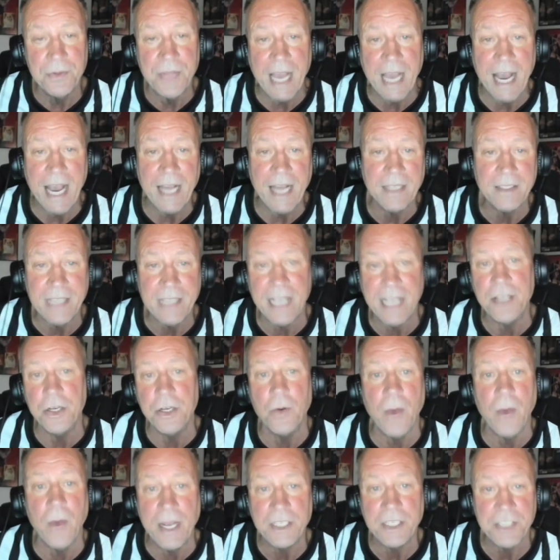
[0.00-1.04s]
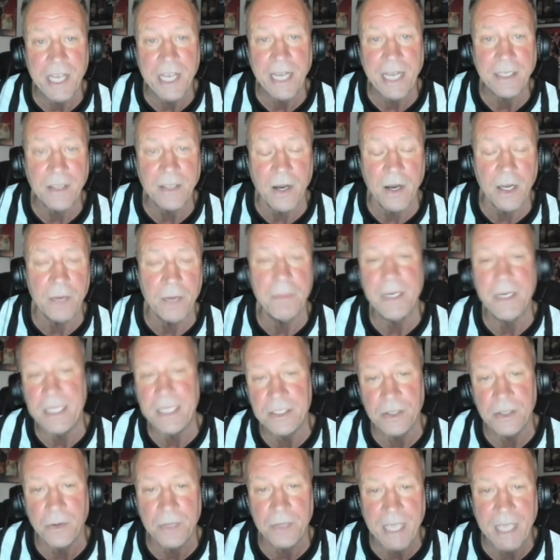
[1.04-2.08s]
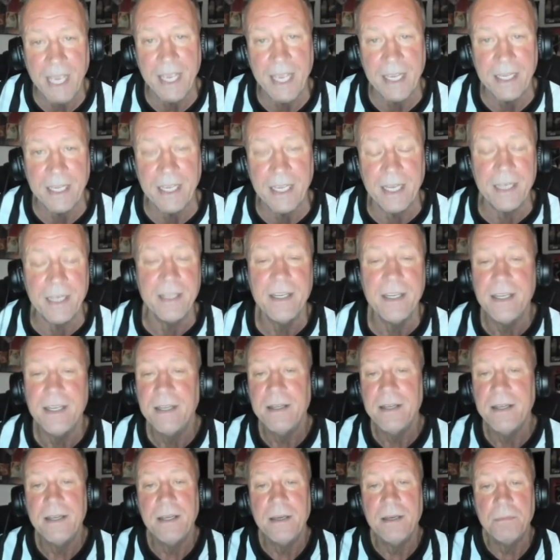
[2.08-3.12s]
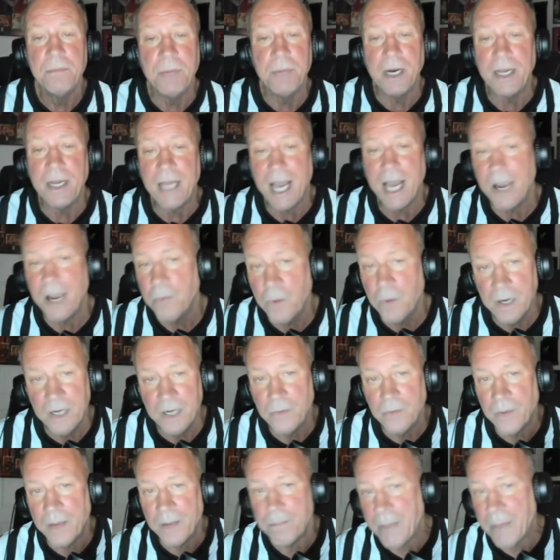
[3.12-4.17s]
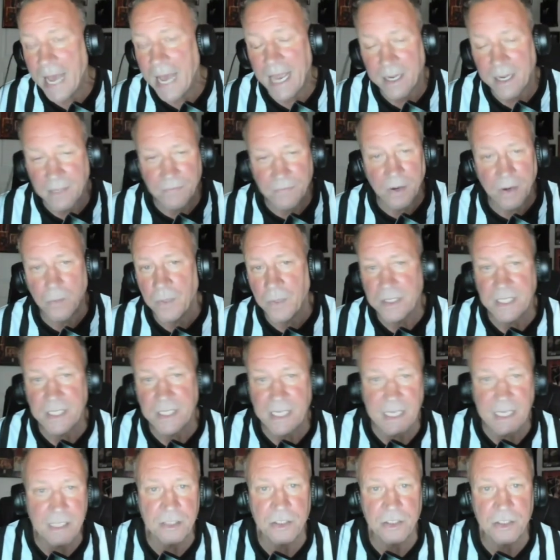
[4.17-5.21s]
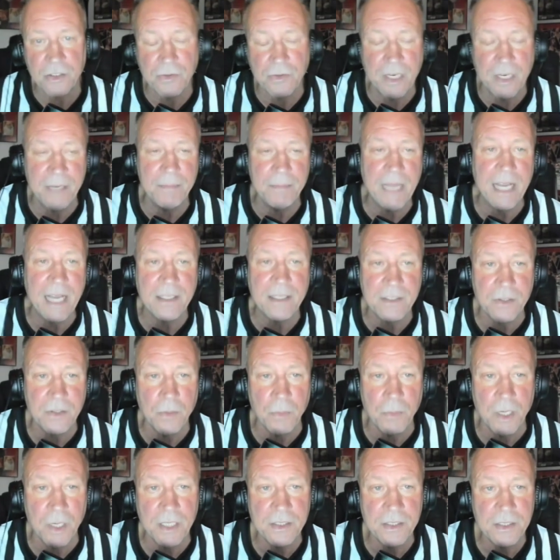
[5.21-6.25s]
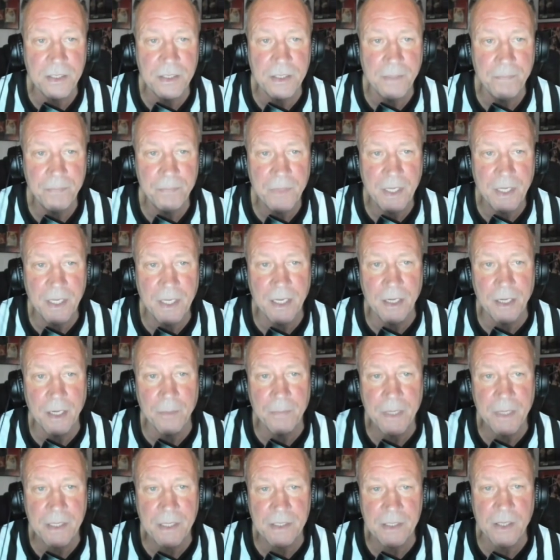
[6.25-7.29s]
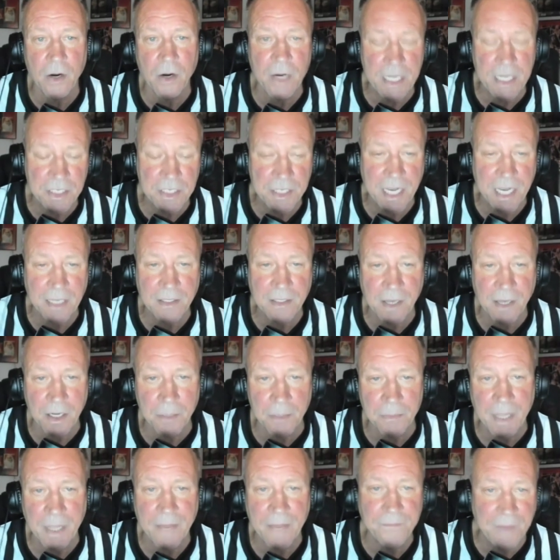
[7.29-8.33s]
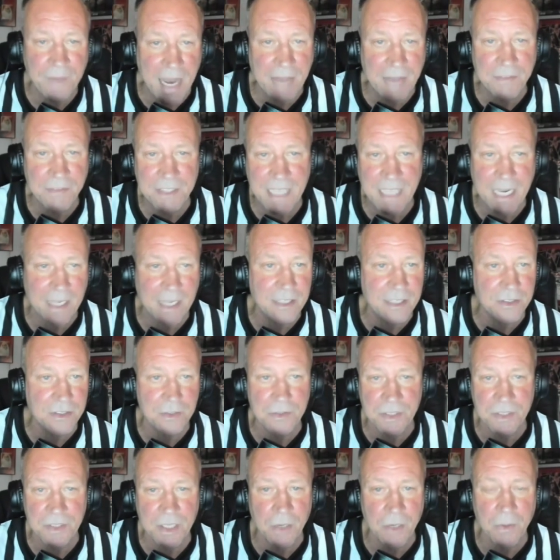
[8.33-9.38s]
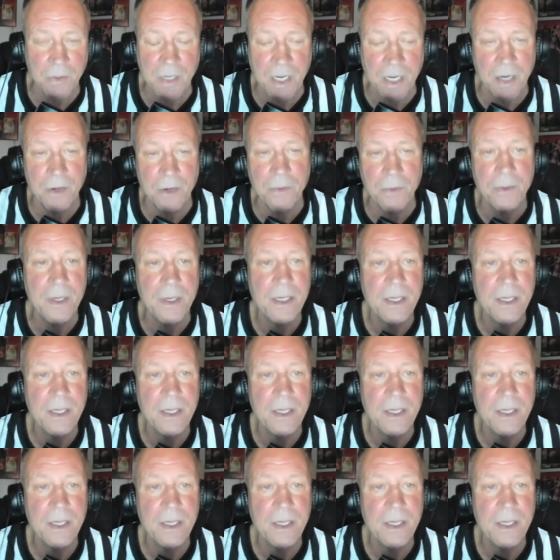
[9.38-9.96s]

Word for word: that, they know I checked on him and he's okay again. But I wouldn't have went back if I wasn't getting screamed at so much, you know, because I already checked on him like 5 seconds or so ago.